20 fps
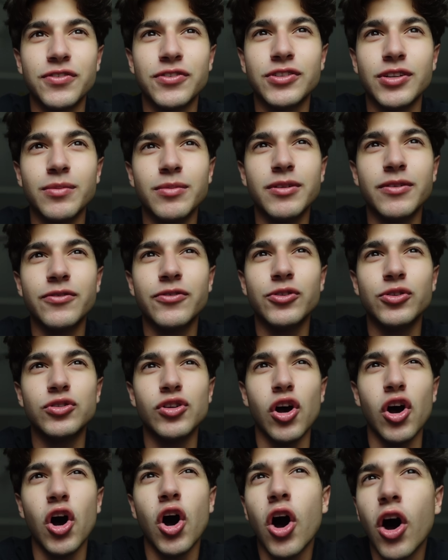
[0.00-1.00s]
something feels
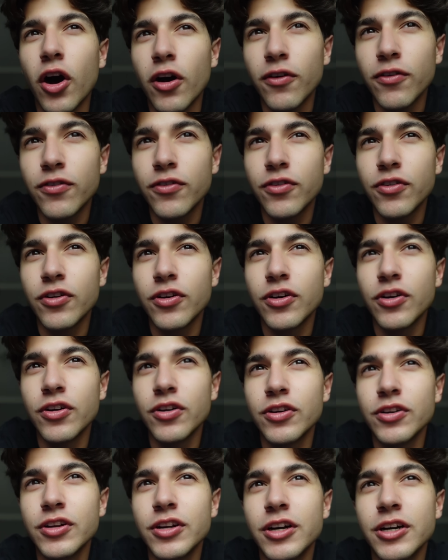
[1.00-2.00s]
off,
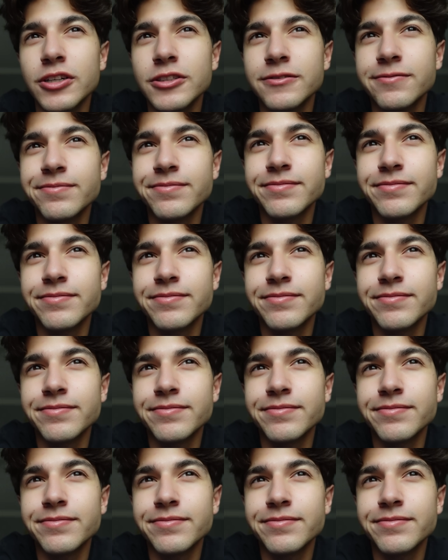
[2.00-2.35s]
you know?